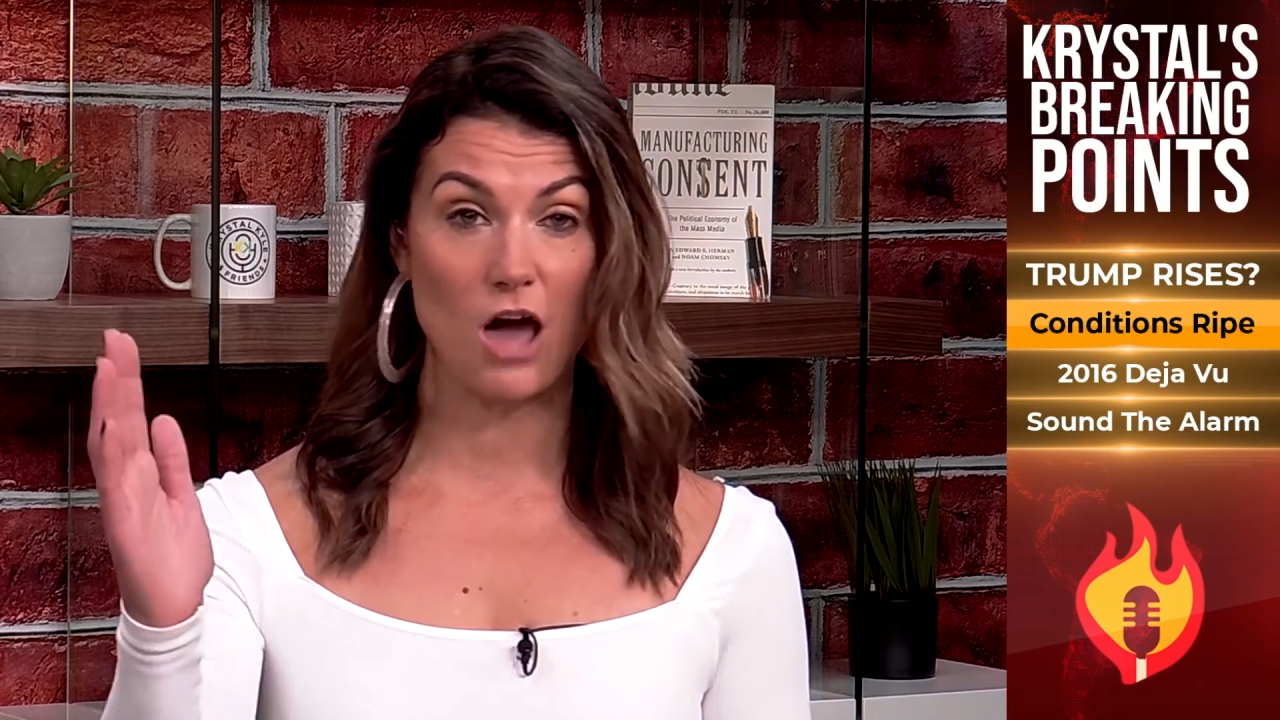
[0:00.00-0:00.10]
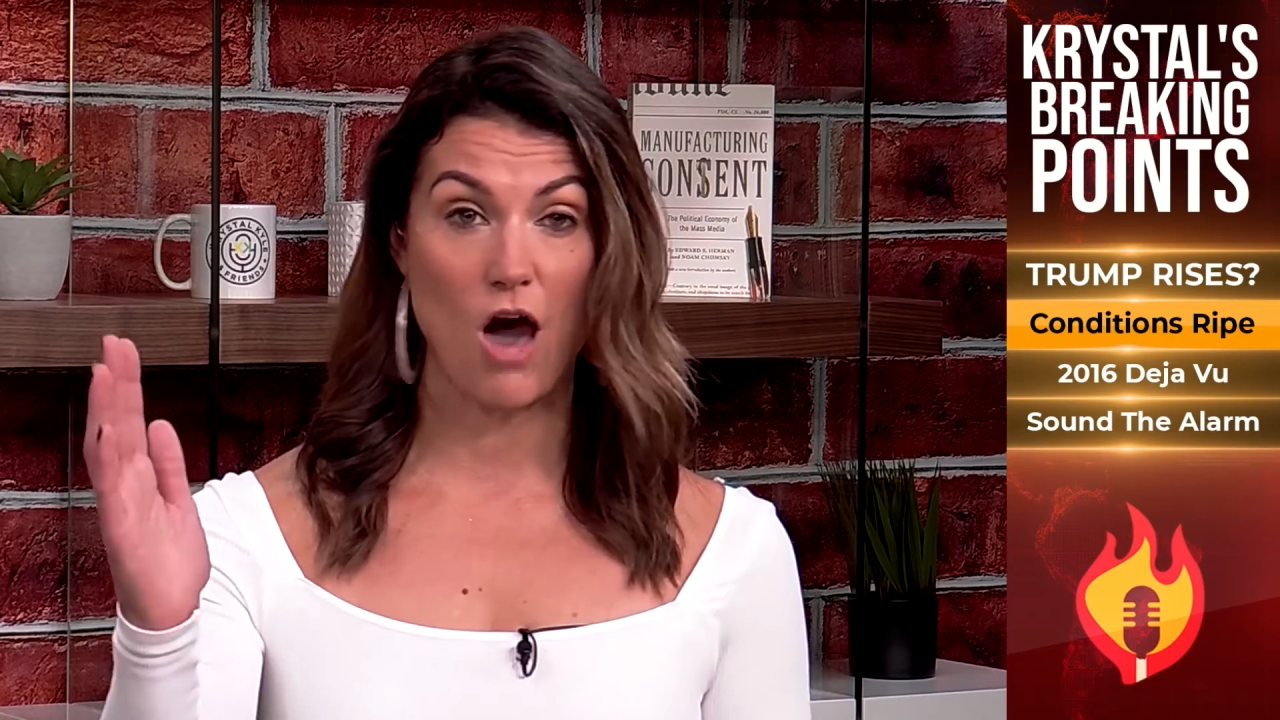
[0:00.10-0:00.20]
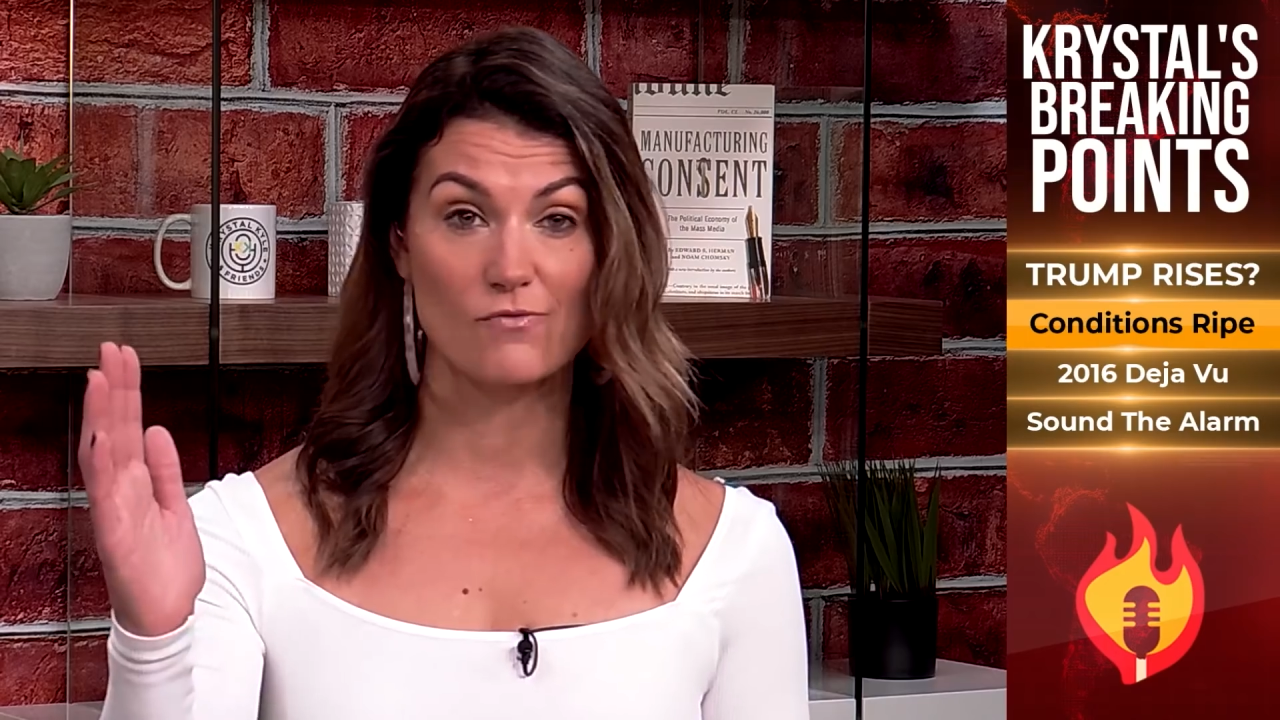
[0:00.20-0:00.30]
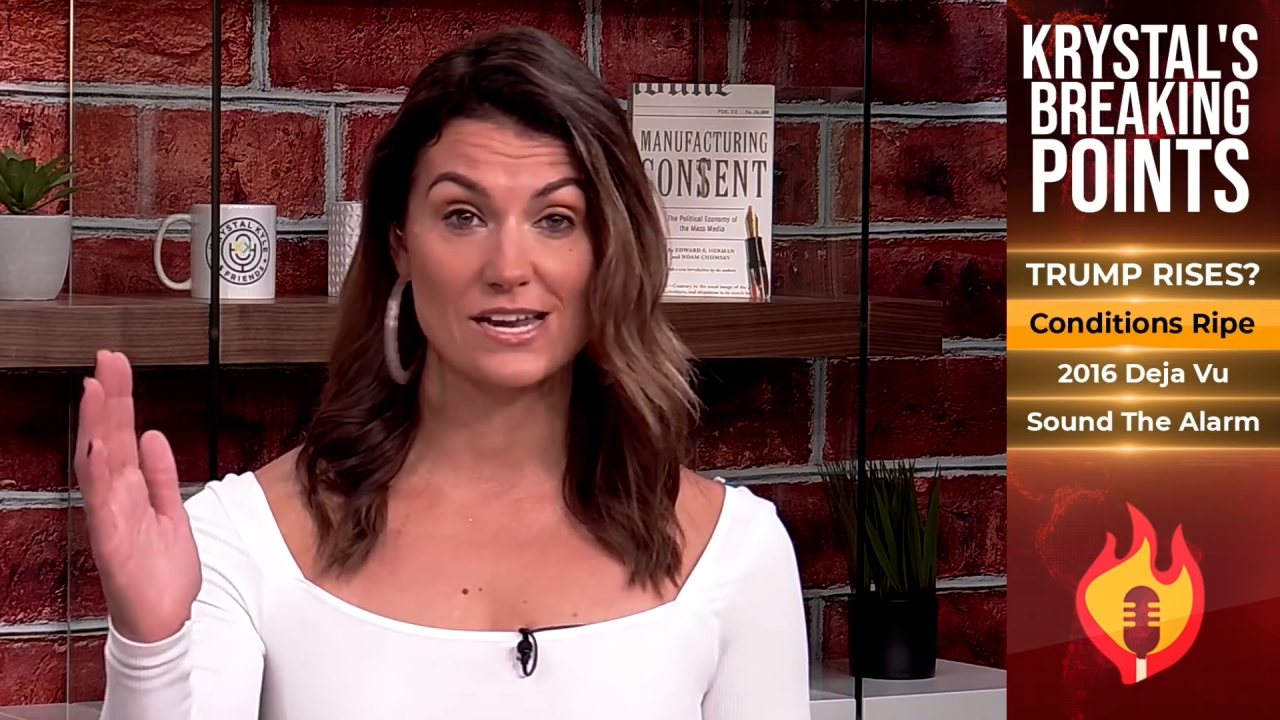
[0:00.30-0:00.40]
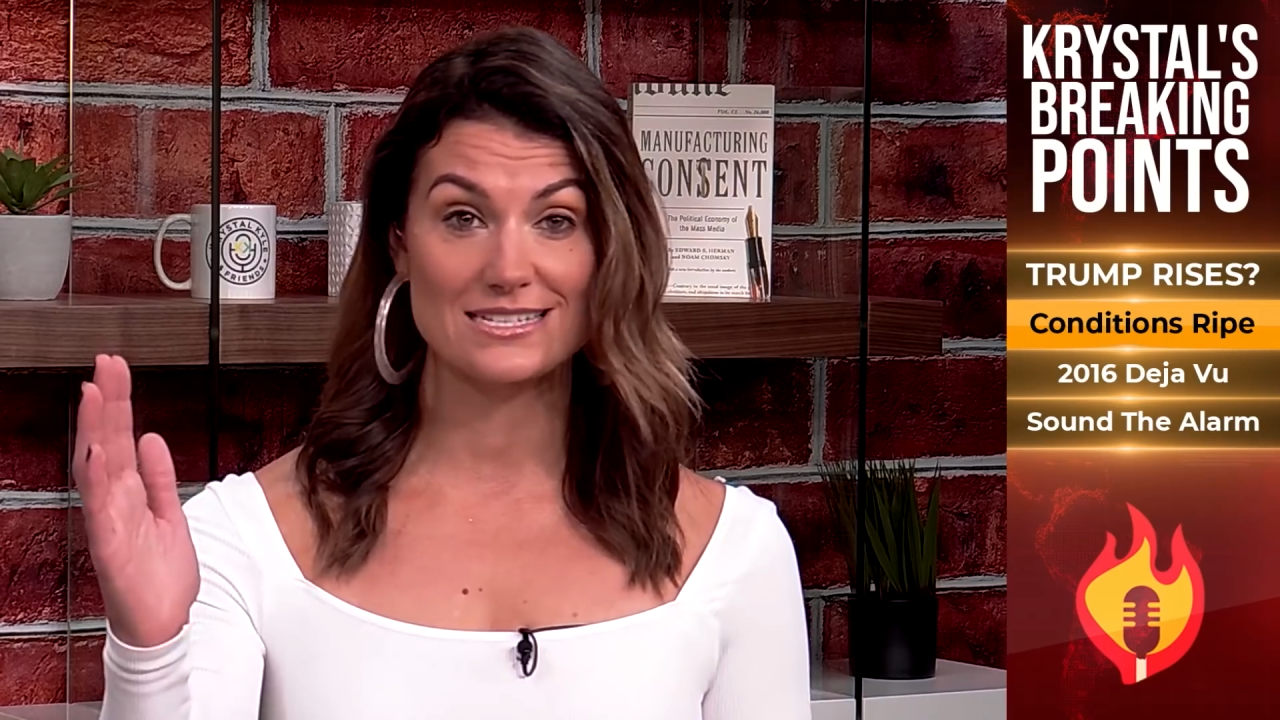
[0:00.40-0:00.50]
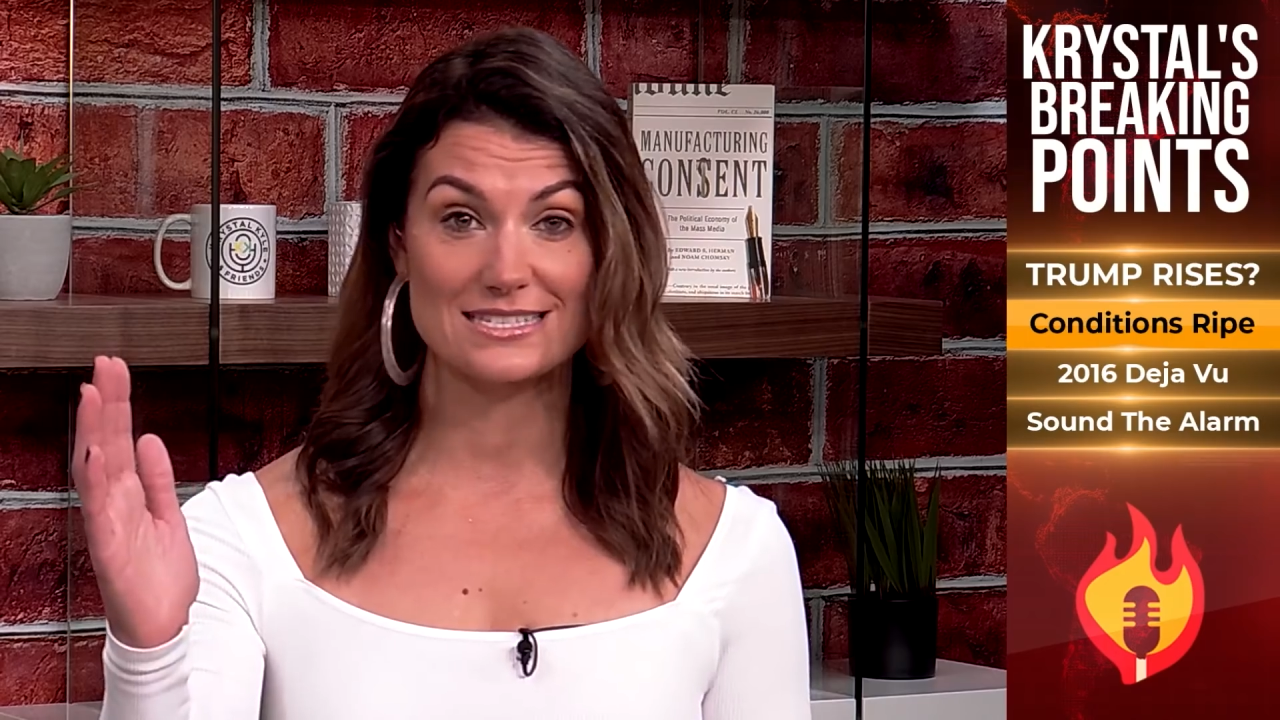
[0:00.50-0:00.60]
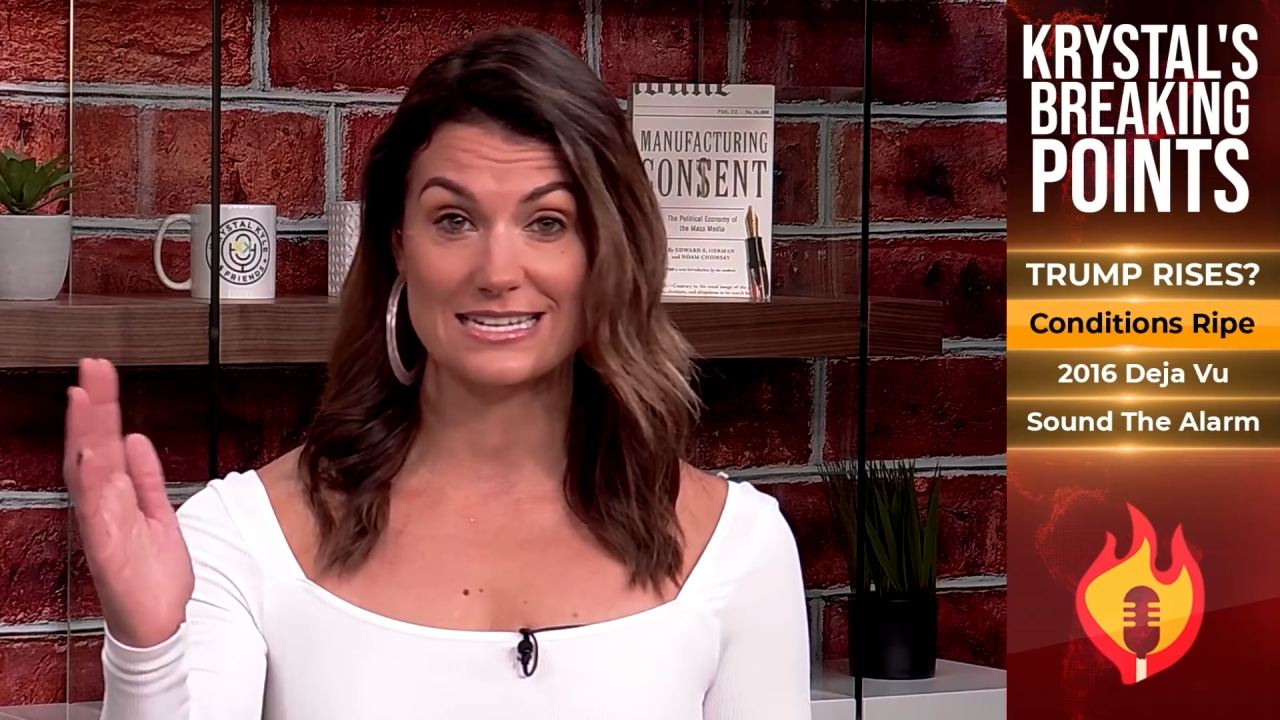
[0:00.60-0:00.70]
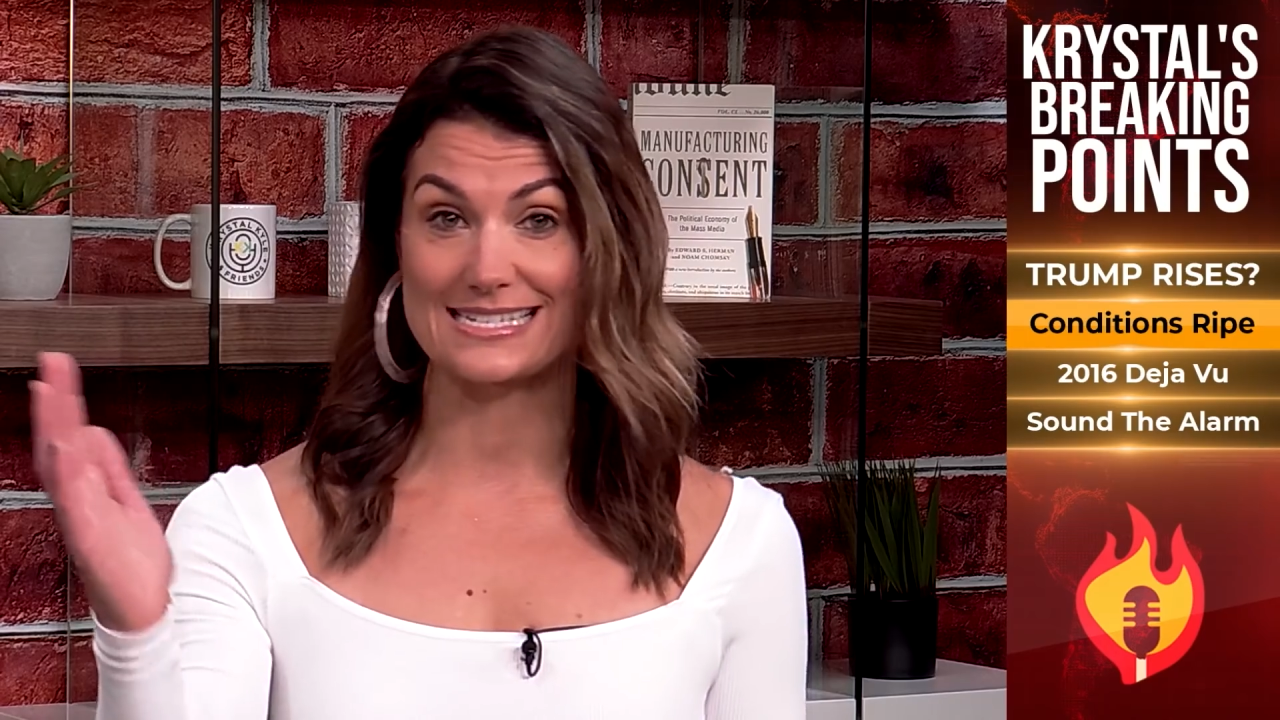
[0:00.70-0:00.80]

confidence in